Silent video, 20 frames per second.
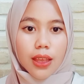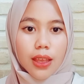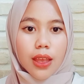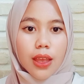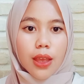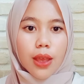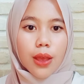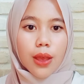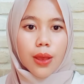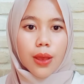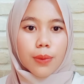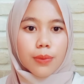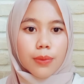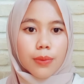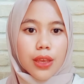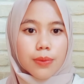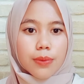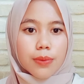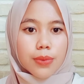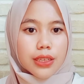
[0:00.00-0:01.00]

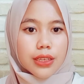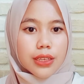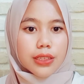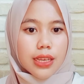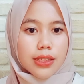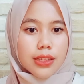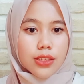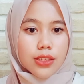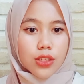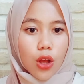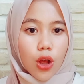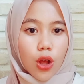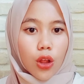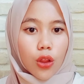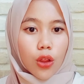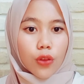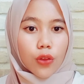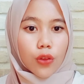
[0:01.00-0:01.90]
Maybe that's all the